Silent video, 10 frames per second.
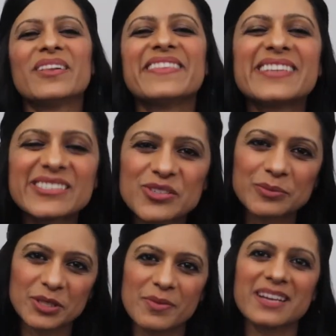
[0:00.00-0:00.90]
Well, in the
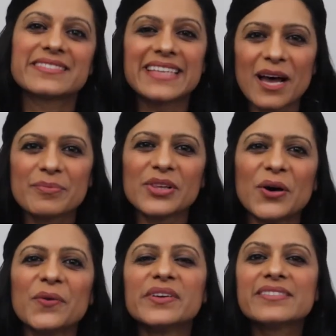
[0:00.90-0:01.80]
description box down
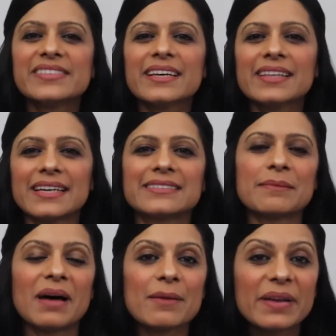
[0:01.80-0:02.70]
below, you'll see a link
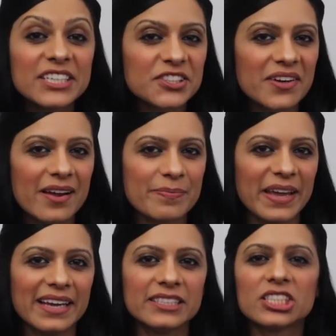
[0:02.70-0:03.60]
to my Patreon
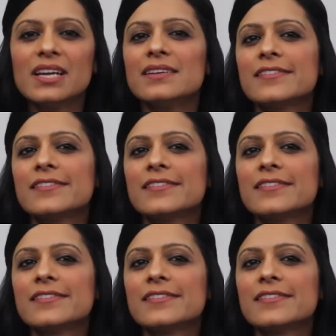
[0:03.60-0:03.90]
page.